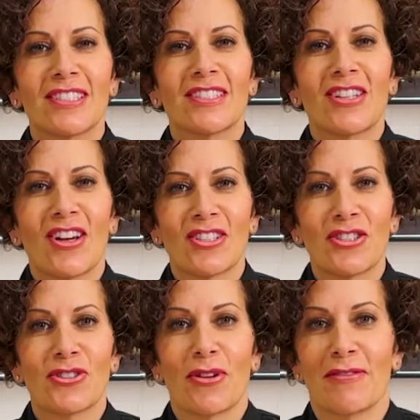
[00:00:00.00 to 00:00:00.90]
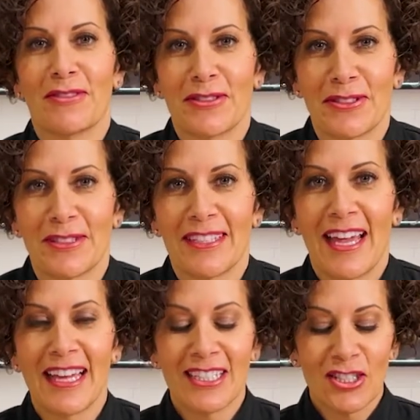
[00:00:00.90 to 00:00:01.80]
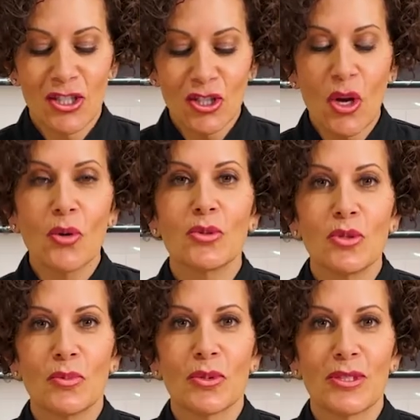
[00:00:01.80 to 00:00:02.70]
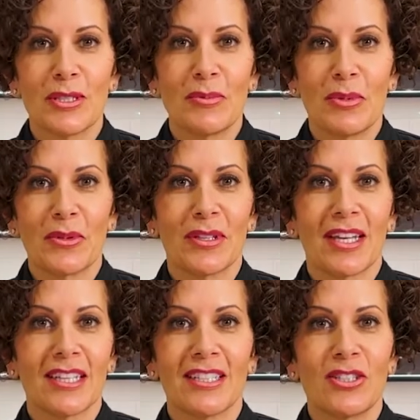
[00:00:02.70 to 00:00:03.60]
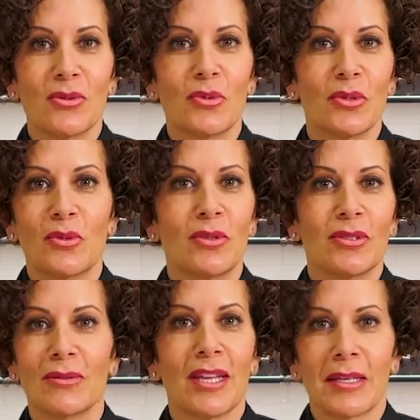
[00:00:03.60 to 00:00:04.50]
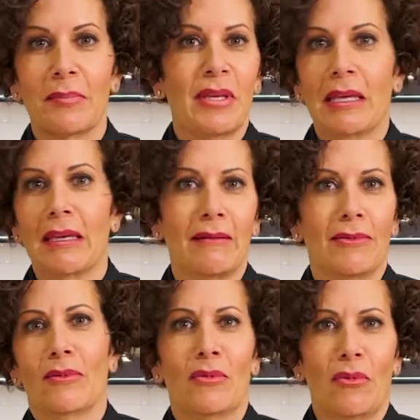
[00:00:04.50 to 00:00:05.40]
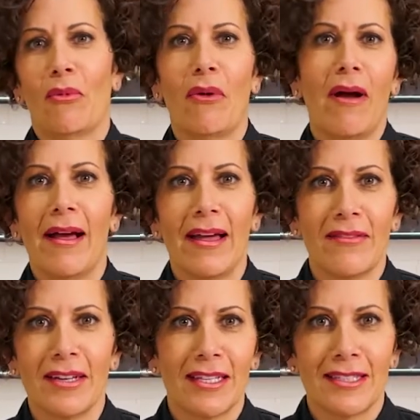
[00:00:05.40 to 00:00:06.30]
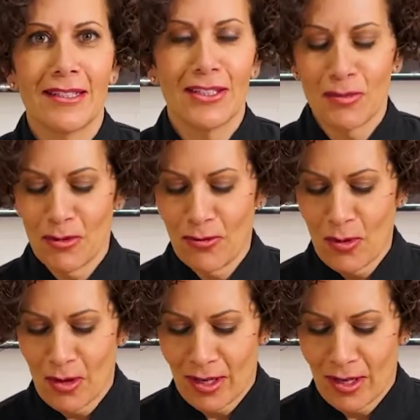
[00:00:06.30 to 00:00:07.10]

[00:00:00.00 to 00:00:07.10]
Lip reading: ganache truffles. And it's so super simple that you would why haven't I done this before?